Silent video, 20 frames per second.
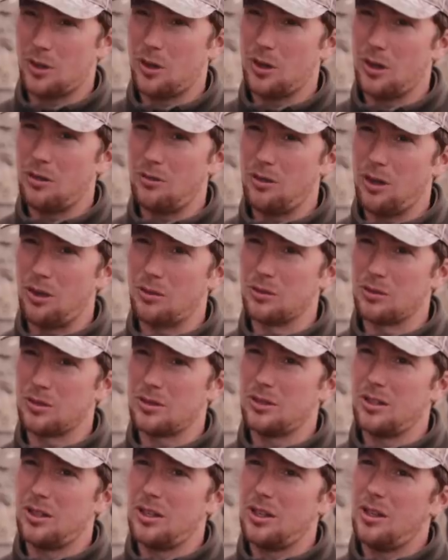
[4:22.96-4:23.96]
coir rolls
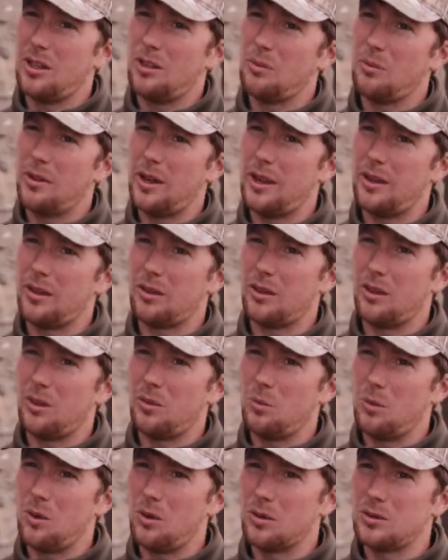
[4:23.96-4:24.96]
where they've
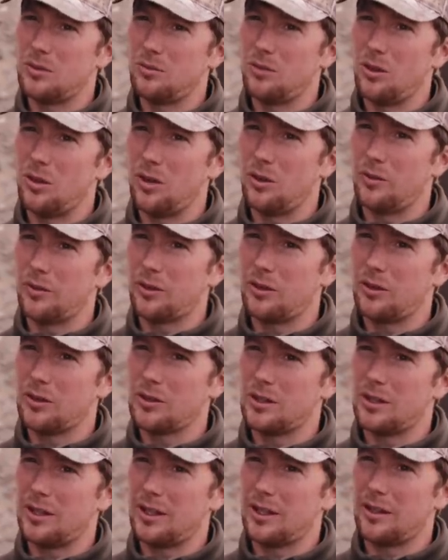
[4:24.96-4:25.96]
got water runoff
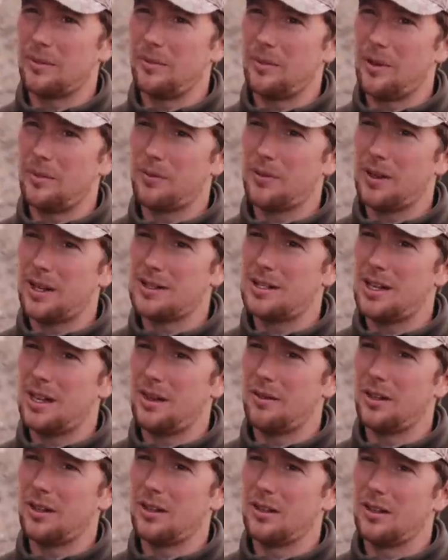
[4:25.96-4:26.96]
across a flat
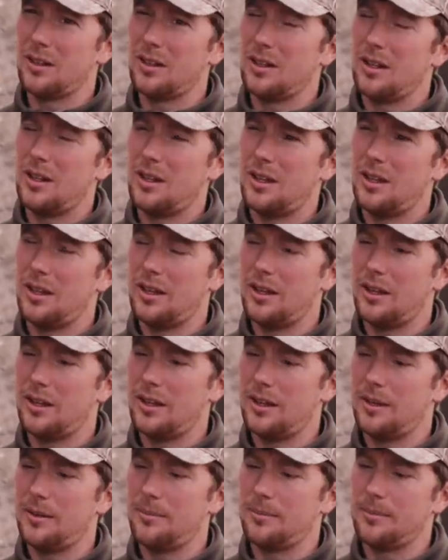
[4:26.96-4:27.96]
area,
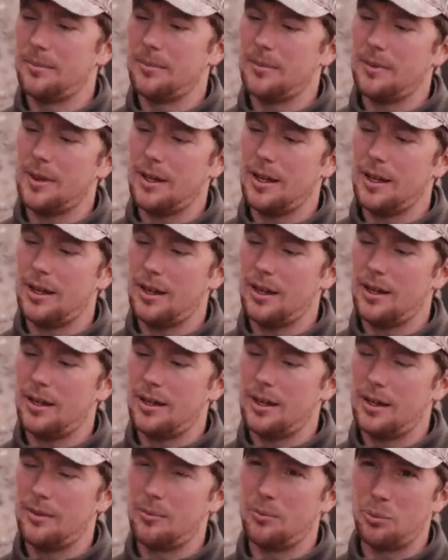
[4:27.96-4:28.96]

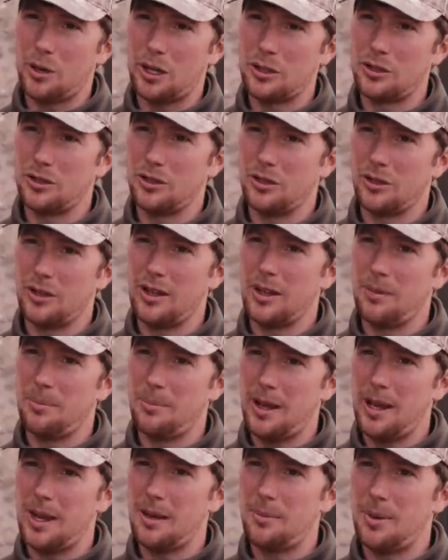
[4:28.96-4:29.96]
and then brushing on any
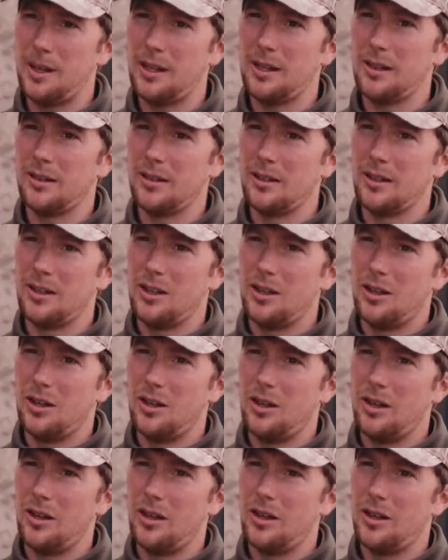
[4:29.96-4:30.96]
bare peat
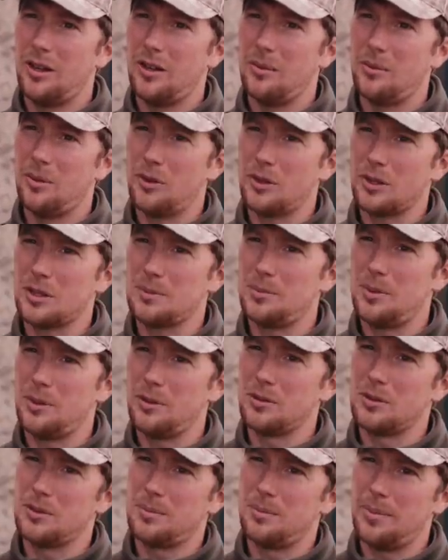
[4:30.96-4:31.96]
or
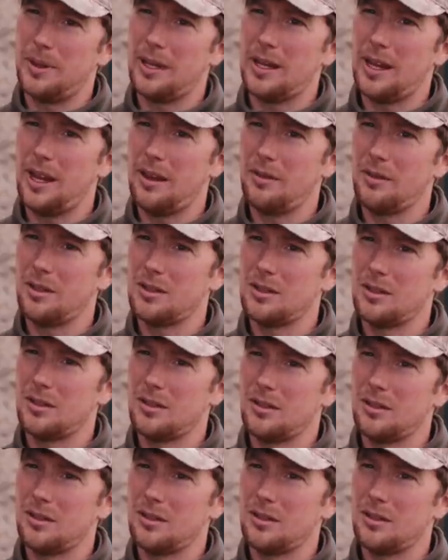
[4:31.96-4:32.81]
exposed peat areas.